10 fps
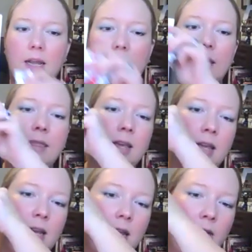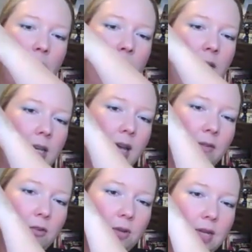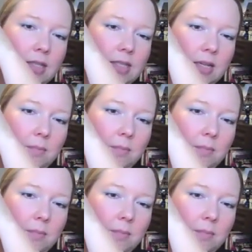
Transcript: And then I knew I wanted to have greens in